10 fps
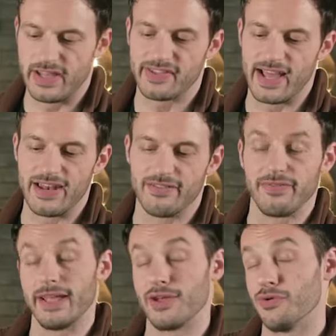That's kind
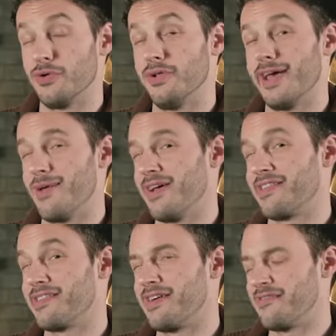of like an old
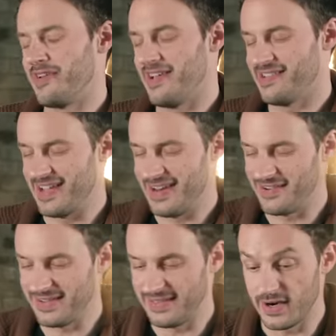MXR Phase
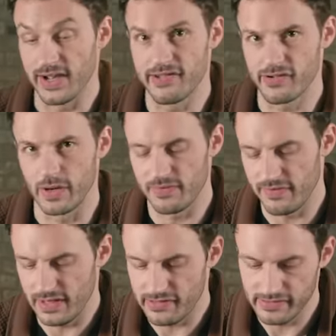90 right there, a script
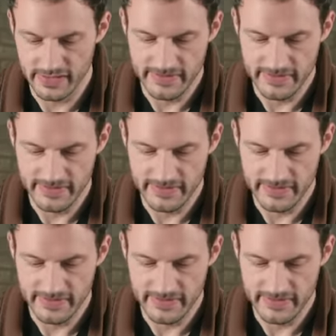phase.